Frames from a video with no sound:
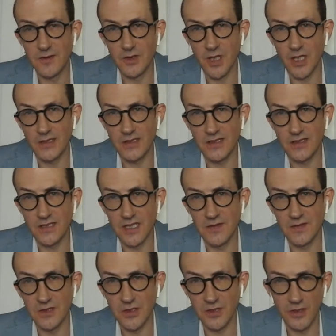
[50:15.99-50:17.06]
for losses
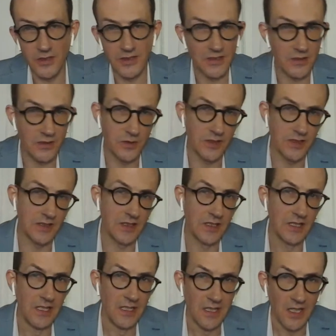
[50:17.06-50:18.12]
they've incurred, including